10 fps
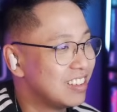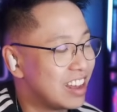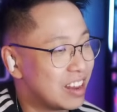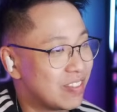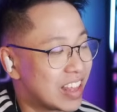
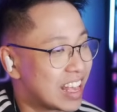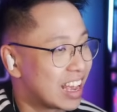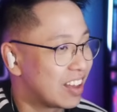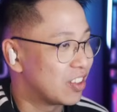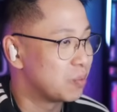And if they
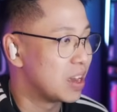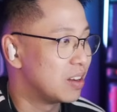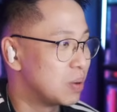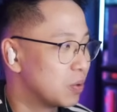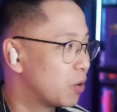can't get their
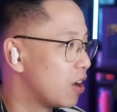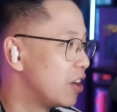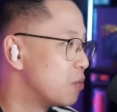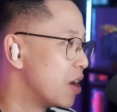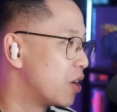main, people cry
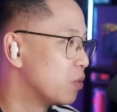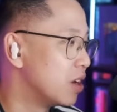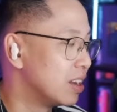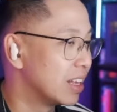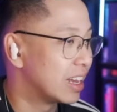no matter what.